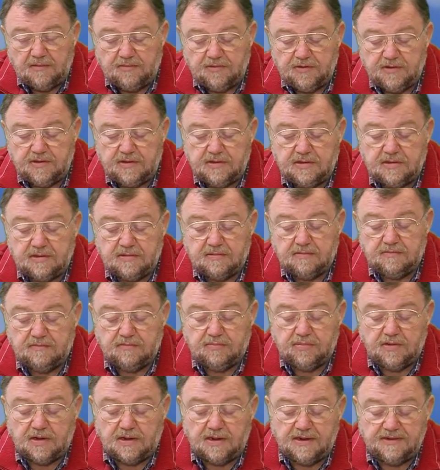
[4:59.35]
and the software
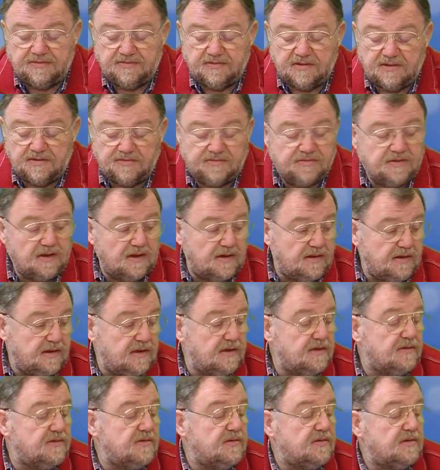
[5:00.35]
has already
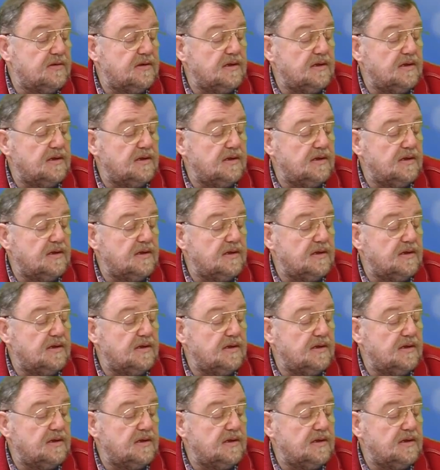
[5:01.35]
started.